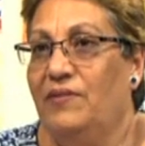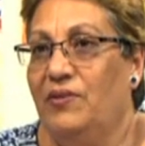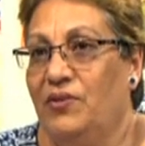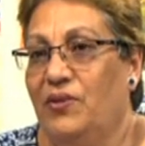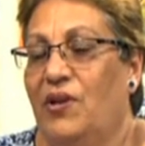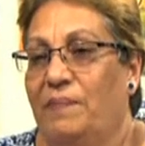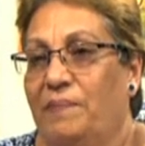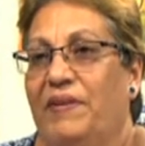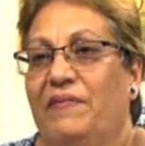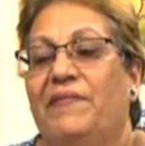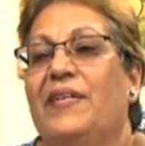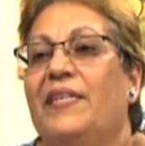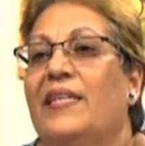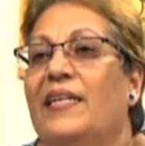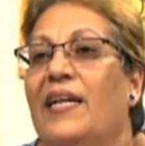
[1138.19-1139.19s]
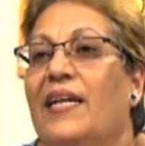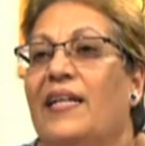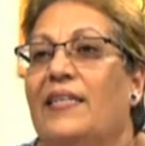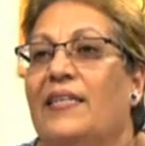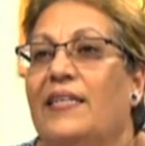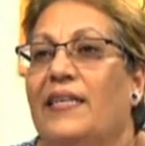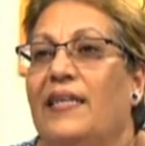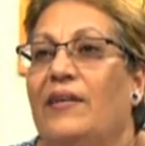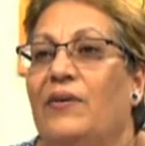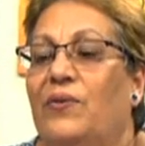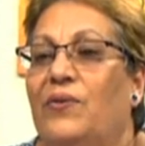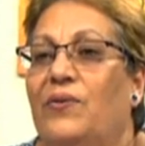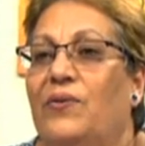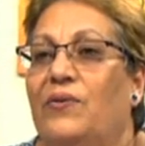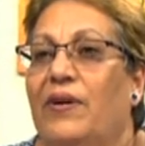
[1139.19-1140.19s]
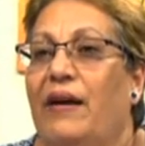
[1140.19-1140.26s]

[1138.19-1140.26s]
not being fit and healthy, or